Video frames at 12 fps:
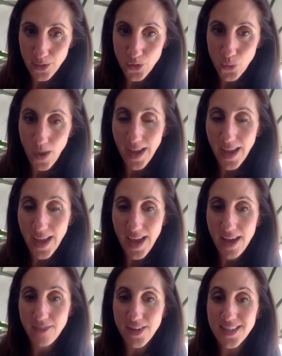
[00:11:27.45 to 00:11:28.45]
do I
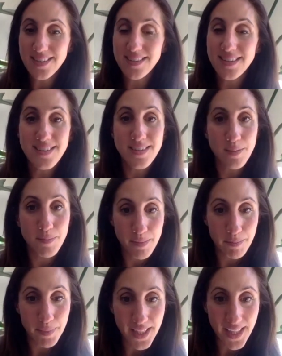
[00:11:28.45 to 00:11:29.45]
have a system
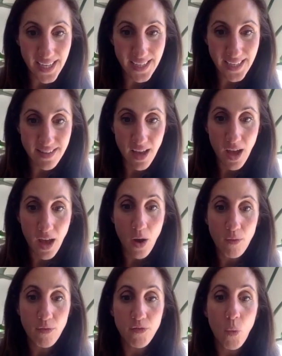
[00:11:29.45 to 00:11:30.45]
in place
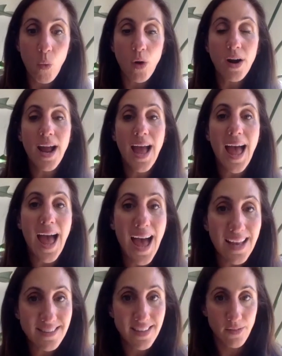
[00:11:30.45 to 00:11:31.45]
for
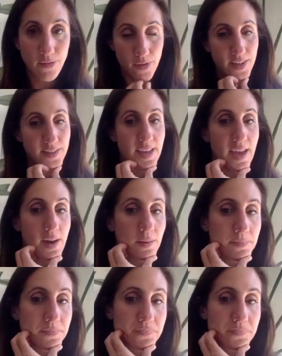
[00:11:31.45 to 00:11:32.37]
asking for the sale?